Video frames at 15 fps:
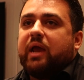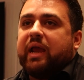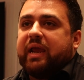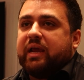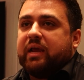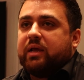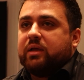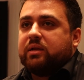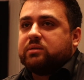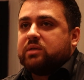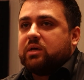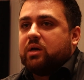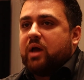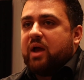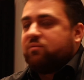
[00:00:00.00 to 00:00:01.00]
and
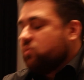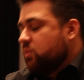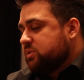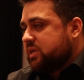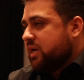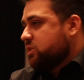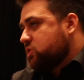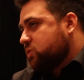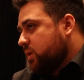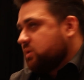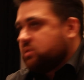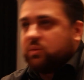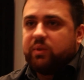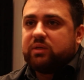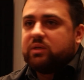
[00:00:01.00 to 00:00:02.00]
everyone's got
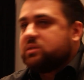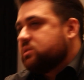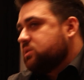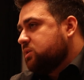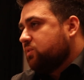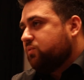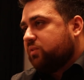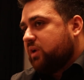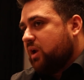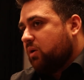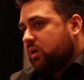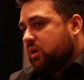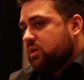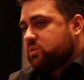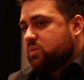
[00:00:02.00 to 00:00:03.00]
strengths and weaknesses in different
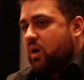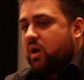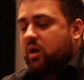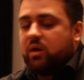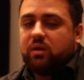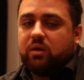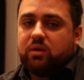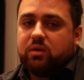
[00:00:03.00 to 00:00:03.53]
areas, right?